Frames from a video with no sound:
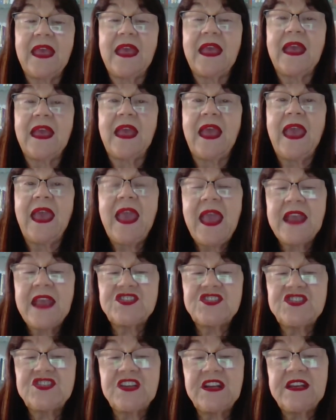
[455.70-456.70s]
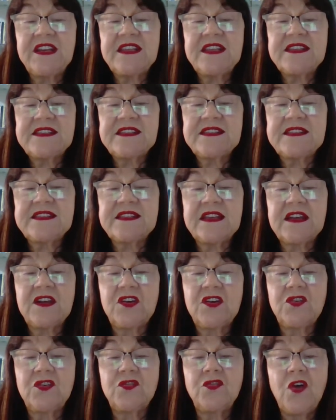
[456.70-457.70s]
Action is the
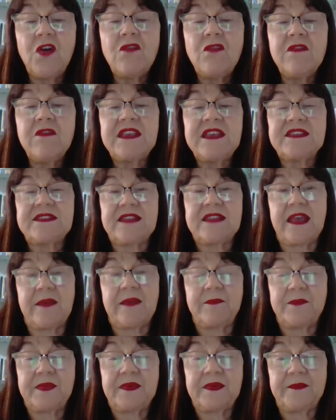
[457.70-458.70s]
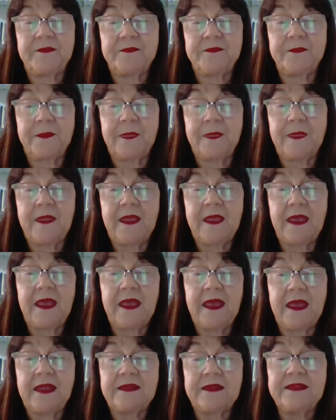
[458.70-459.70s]
growing step,
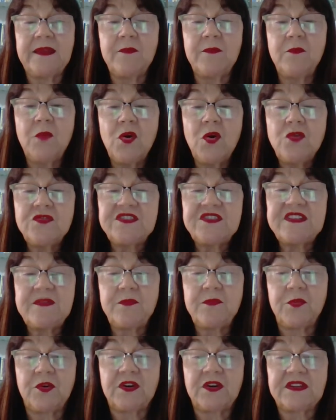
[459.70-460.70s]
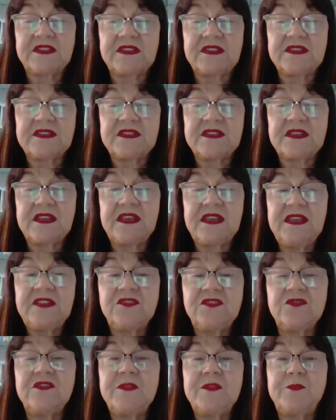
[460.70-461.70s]
the most important. It
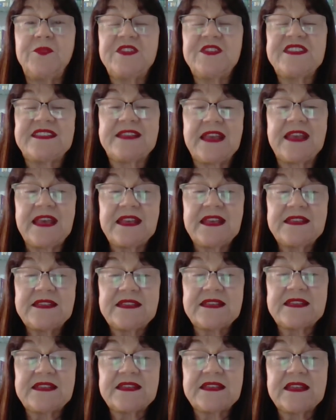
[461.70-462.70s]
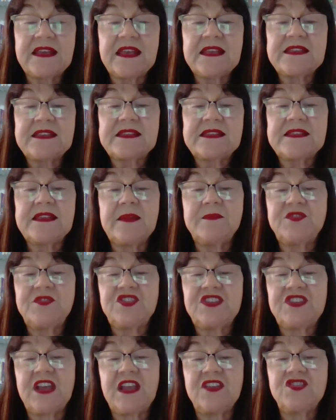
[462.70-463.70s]
represents some
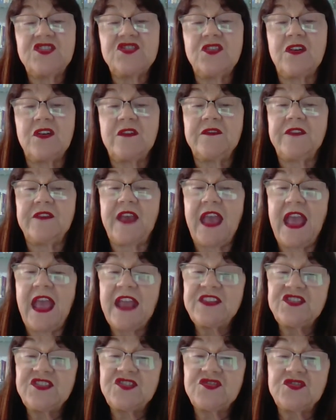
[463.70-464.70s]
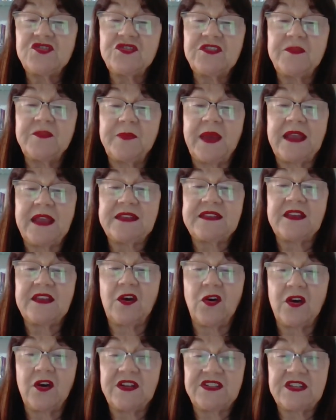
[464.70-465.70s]
change of attitude by the
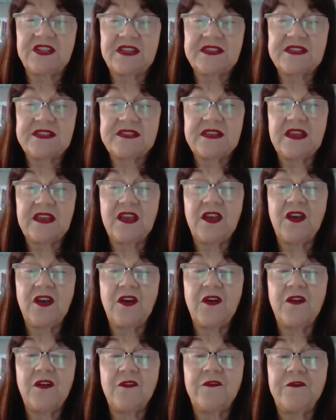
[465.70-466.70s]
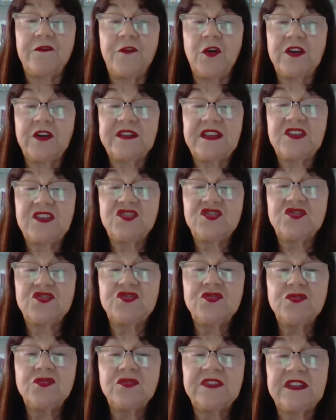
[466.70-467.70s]
audience. For the
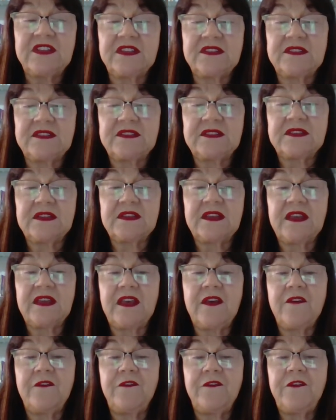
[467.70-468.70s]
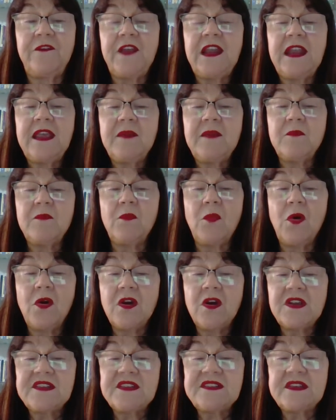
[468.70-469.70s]
student, feeling
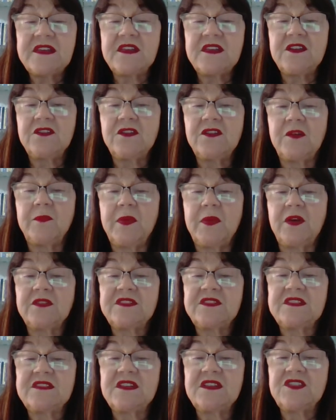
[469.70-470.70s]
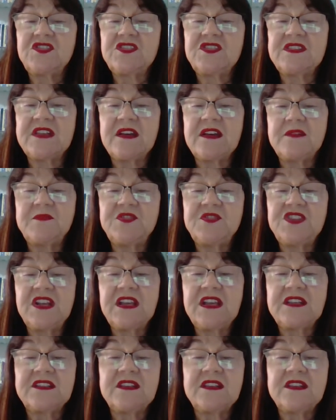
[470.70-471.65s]
more secure about the subject